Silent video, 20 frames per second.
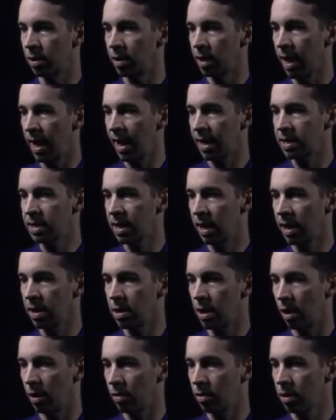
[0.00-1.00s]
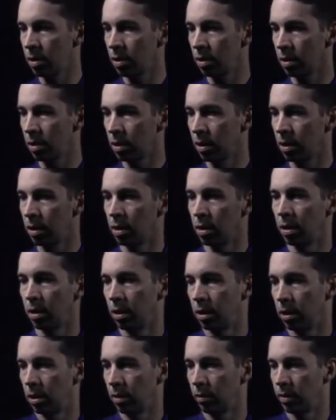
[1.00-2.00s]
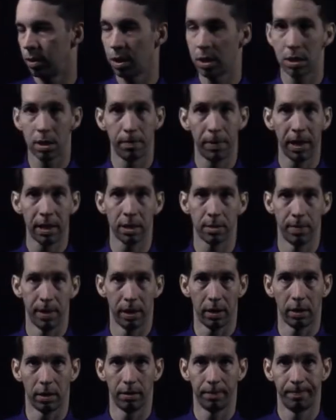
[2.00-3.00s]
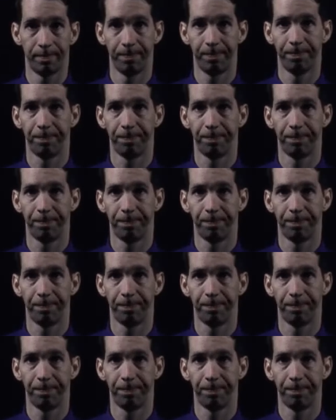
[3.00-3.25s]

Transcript: are the SA node, which is the pacemaker,